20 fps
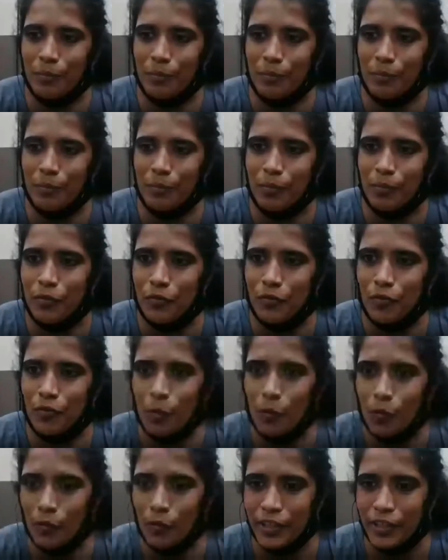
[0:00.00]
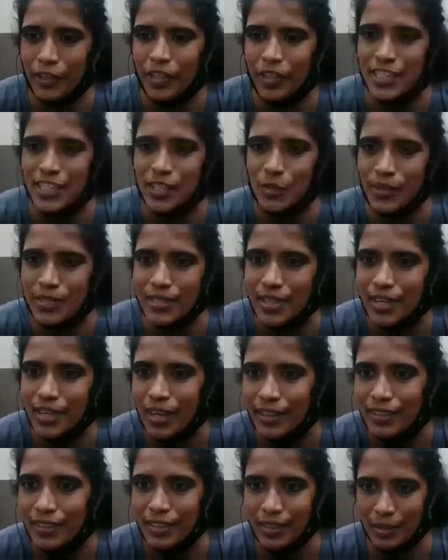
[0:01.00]
moving to the next question, I
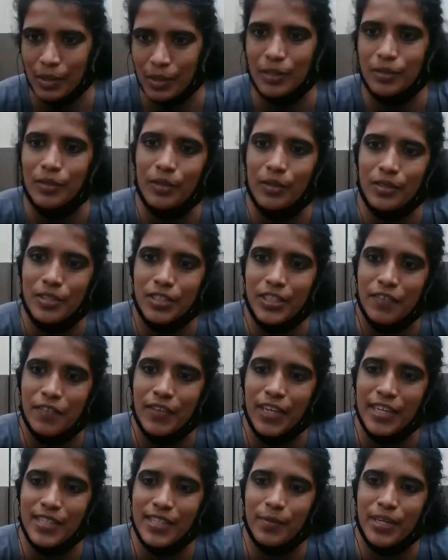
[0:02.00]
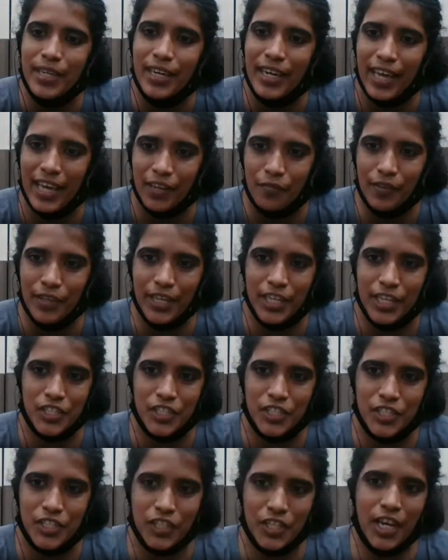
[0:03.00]
think Dr. Jeevan has made a
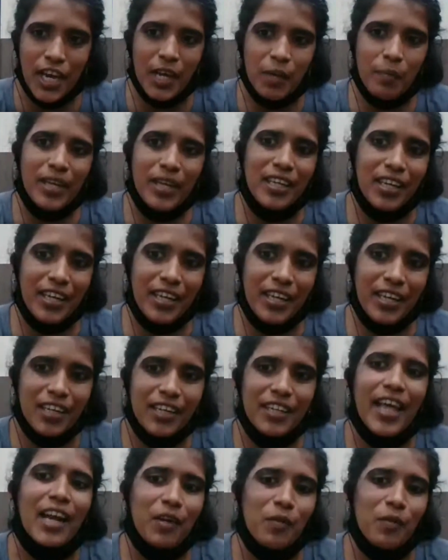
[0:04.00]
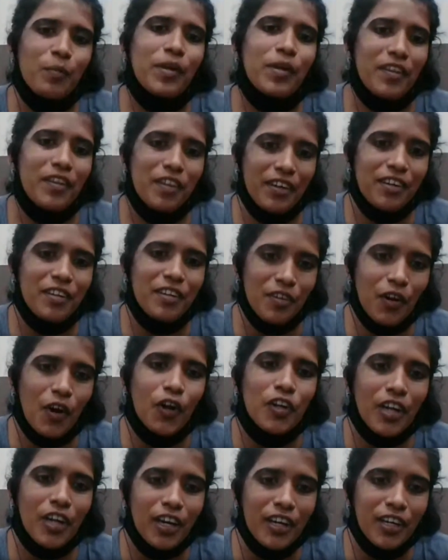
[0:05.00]
clarification. I meant in that period,
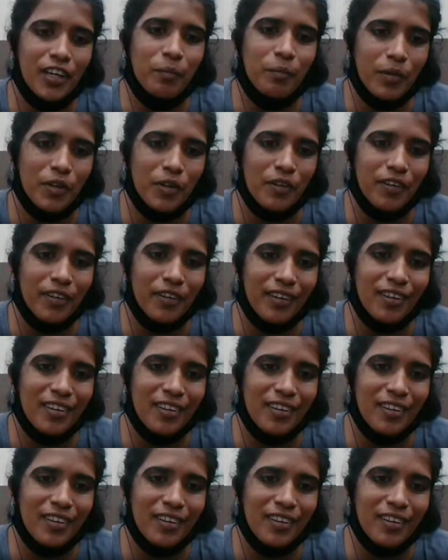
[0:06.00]
not contemporary.